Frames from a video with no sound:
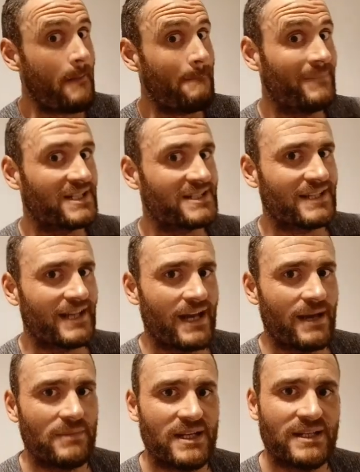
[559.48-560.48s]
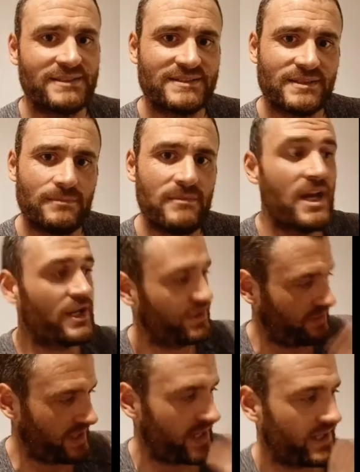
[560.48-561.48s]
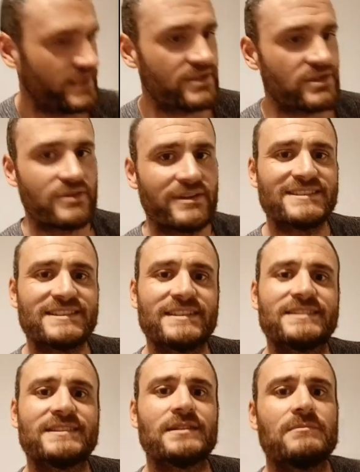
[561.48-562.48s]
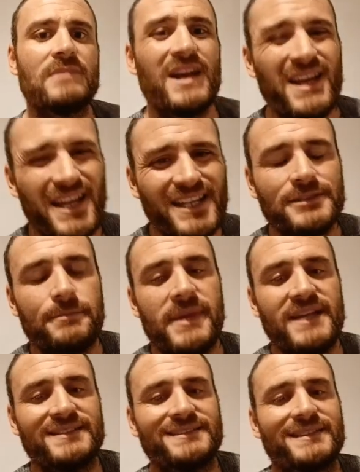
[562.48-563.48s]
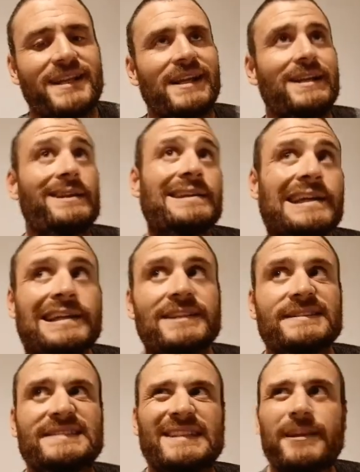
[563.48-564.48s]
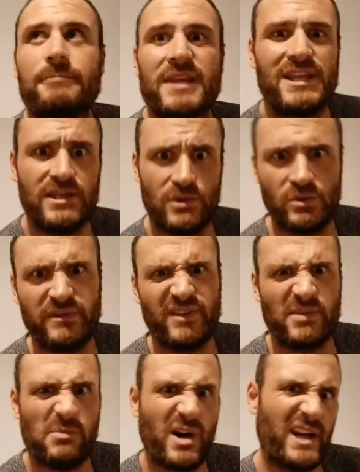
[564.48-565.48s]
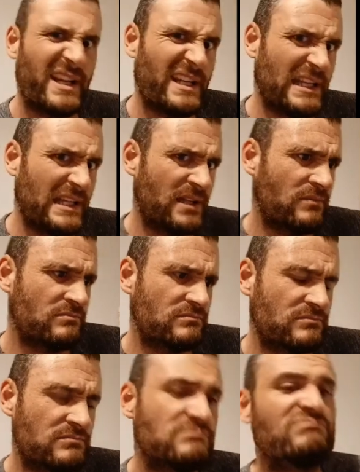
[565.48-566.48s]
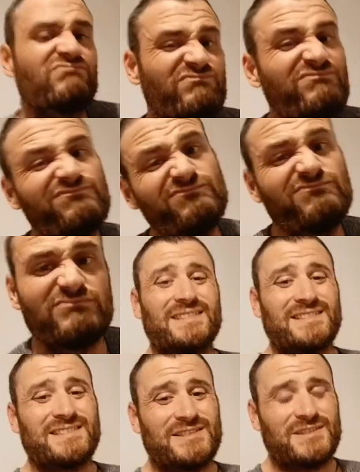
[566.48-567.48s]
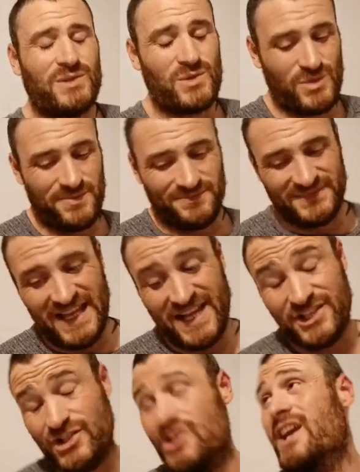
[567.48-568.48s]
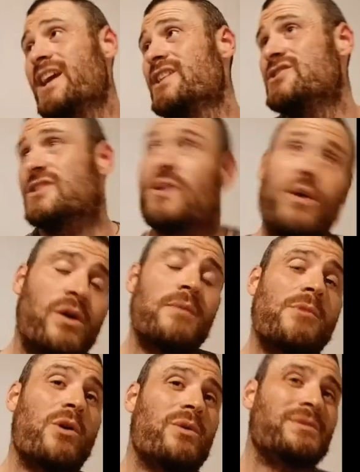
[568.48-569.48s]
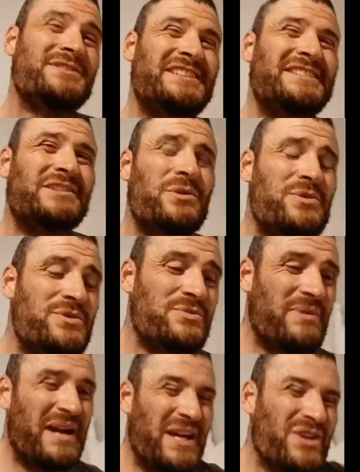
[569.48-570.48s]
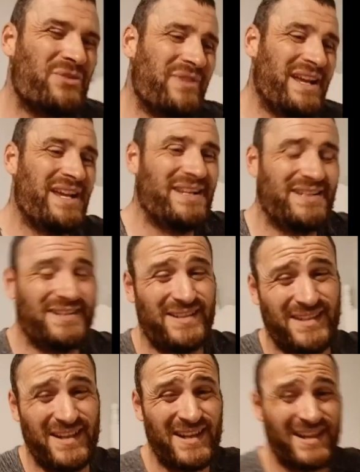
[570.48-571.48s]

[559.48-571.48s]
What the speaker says: metabolism, endocrine system. It's basically like the CPU of your body. So that change in hormones is going to aggravate